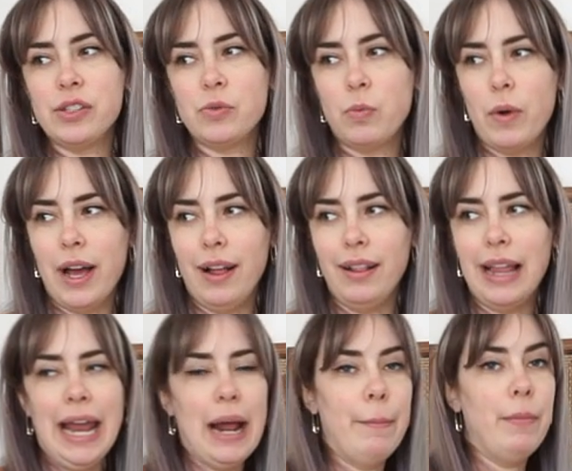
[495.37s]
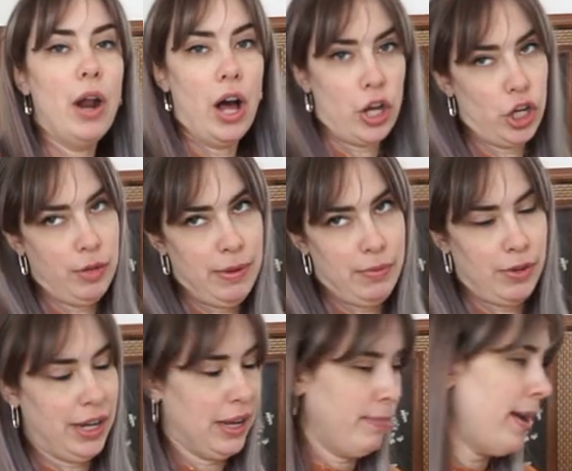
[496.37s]
as well, and I'm not going to be
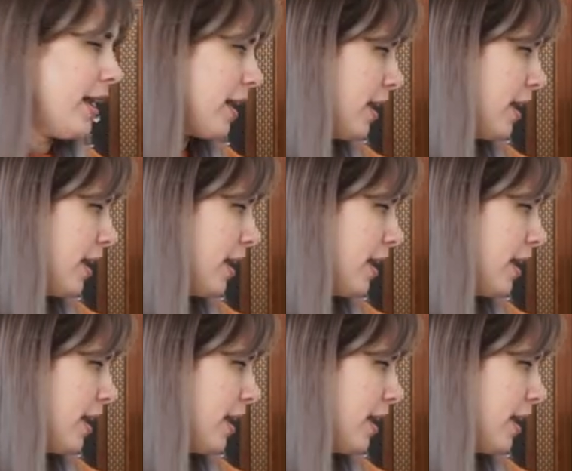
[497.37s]
putting it back